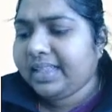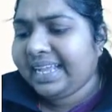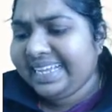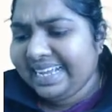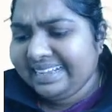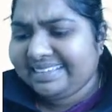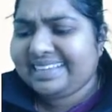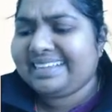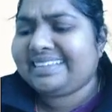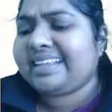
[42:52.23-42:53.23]

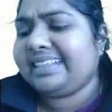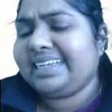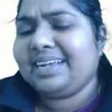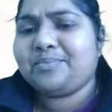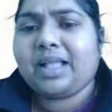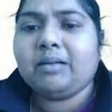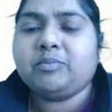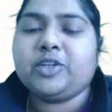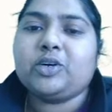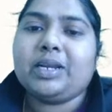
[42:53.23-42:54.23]
Yes, Sandhya,
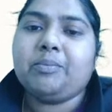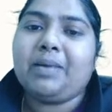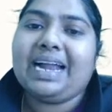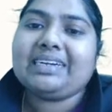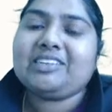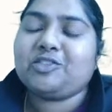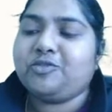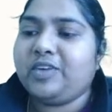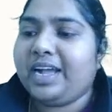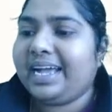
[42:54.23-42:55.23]
absolutely. Plant is
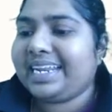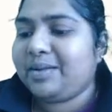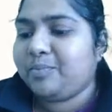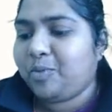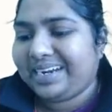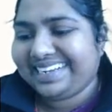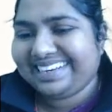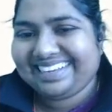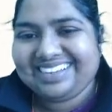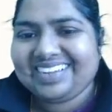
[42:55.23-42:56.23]
very
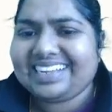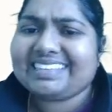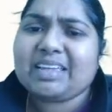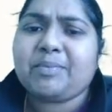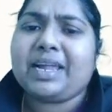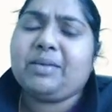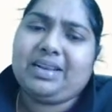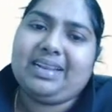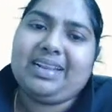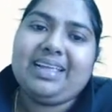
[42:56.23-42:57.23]
important. You can skip
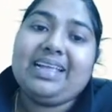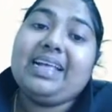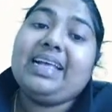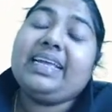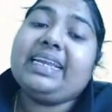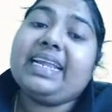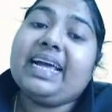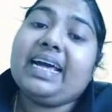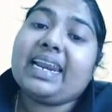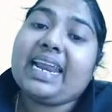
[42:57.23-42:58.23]
animal. In
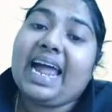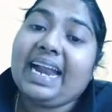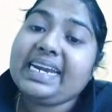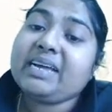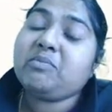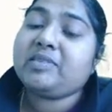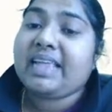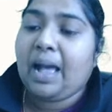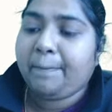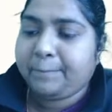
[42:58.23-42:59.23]
a random
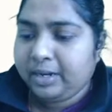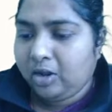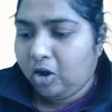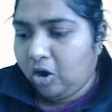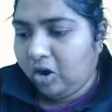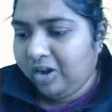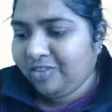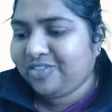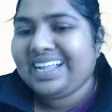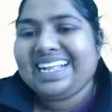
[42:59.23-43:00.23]
sample
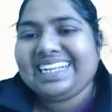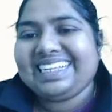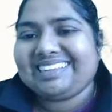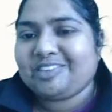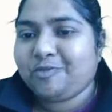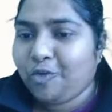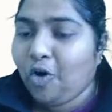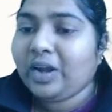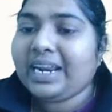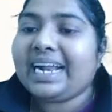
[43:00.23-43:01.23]
of
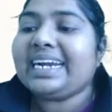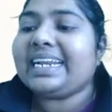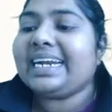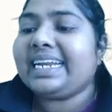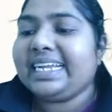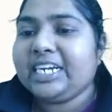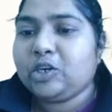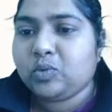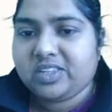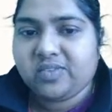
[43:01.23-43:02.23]
400
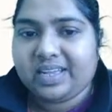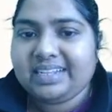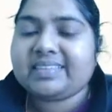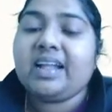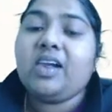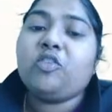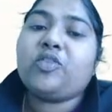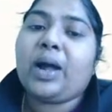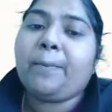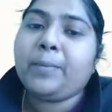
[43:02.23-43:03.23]
individuals
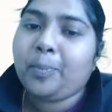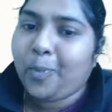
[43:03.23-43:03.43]
from a